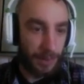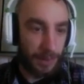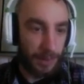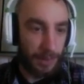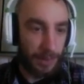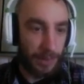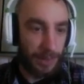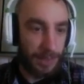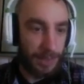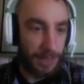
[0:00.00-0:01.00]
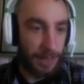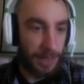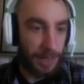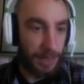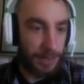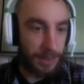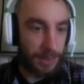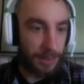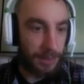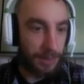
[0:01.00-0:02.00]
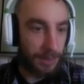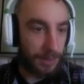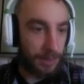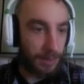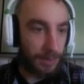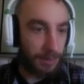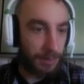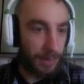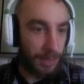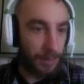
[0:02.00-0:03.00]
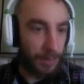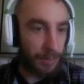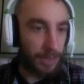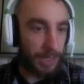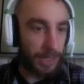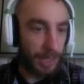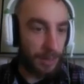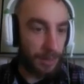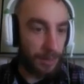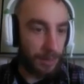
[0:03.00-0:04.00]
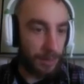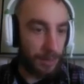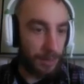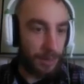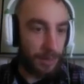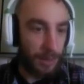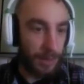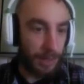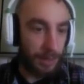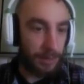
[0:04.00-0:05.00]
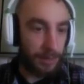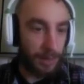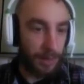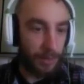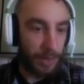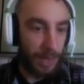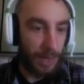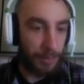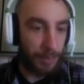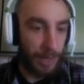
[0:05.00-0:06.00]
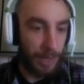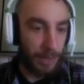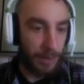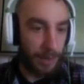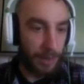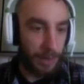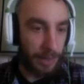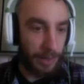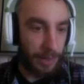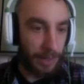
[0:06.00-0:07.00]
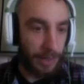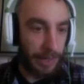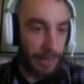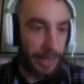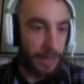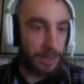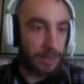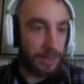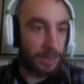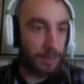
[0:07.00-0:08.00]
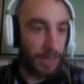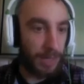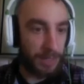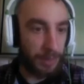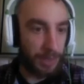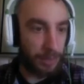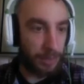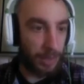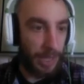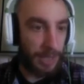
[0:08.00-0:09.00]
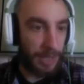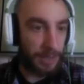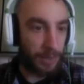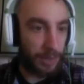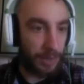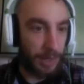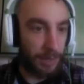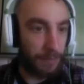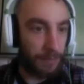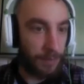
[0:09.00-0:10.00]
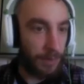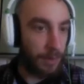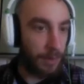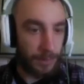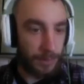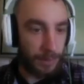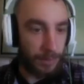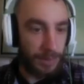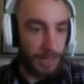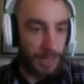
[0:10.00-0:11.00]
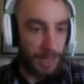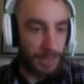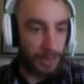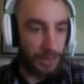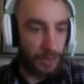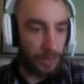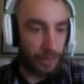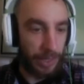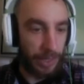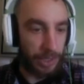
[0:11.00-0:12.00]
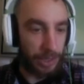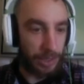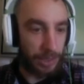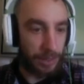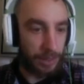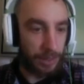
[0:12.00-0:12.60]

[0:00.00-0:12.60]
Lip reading: Can you wear the same hat as Black Bob Ross? You can. Okay. Everyone upgrade your hats to the best possible hat that you can have. What does the hats do, actually?